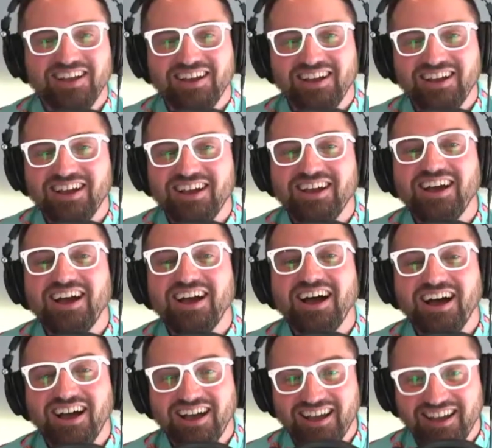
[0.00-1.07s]
and then
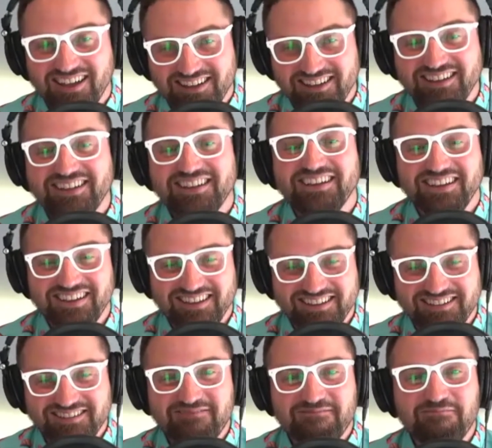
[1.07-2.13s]
coworkers. I don't know.
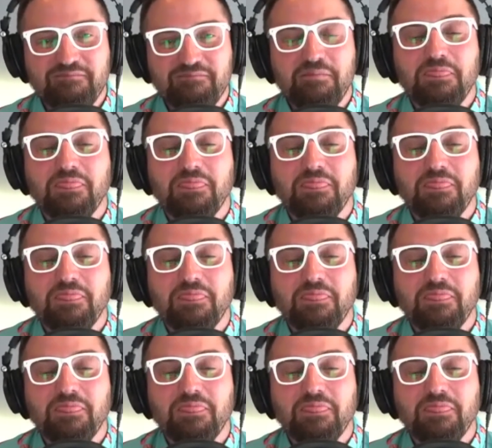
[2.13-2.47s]
But if you